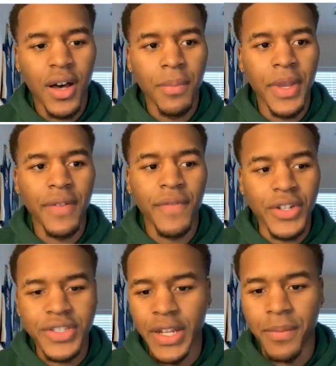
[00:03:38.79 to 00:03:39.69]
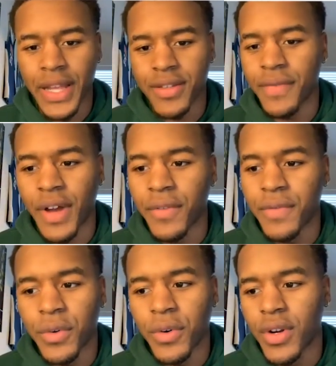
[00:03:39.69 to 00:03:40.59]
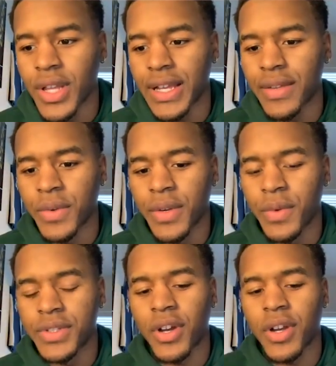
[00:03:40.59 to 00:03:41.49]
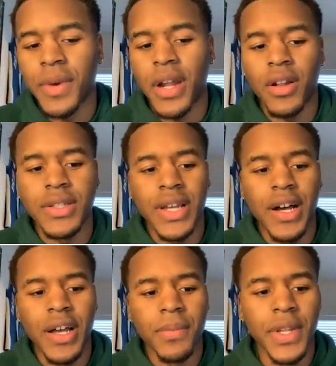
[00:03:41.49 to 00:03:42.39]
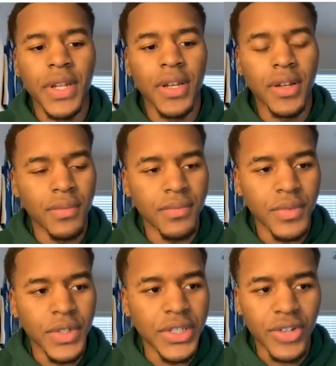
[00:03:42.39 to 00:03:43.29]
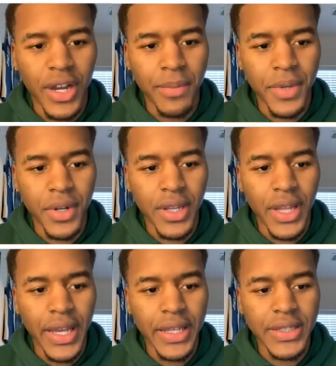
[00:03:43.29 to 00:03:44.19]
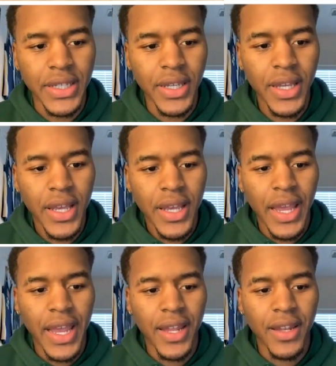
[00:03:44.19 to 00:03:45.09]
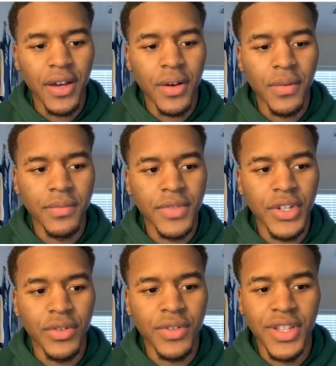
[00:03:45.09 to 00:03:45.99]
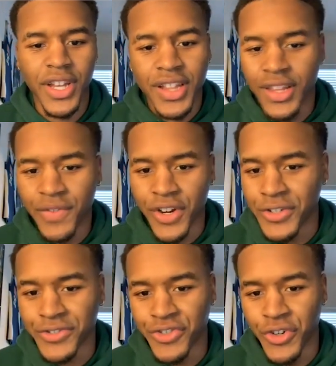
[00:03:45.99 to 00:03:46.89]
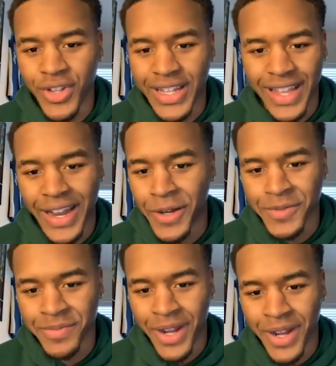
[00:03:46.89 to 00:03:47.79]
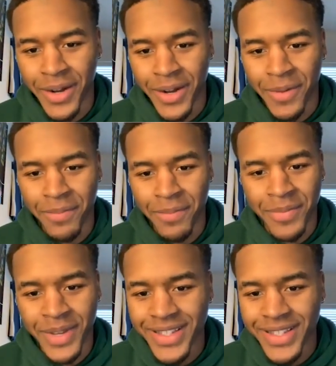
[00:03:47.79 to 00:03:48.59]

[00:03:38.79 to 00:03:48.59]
being the first team to make it to the Final Four. Like we talk about it all the time, and we just try to build a legacy. And luckily for Coach Drew, that helps him out a big time.